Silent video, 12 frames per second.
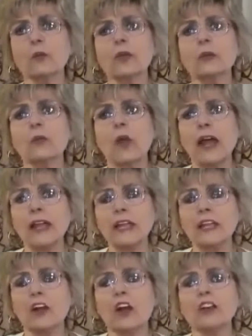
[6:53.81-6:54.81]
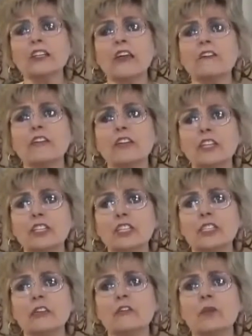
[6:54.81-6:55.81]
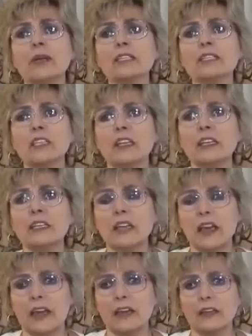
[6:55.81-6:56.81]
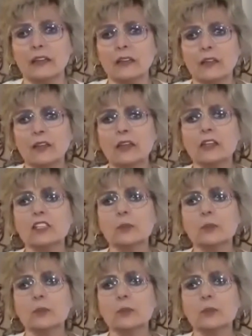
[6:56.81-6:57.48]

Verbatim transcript: They're rewriting our definition of what a sunny day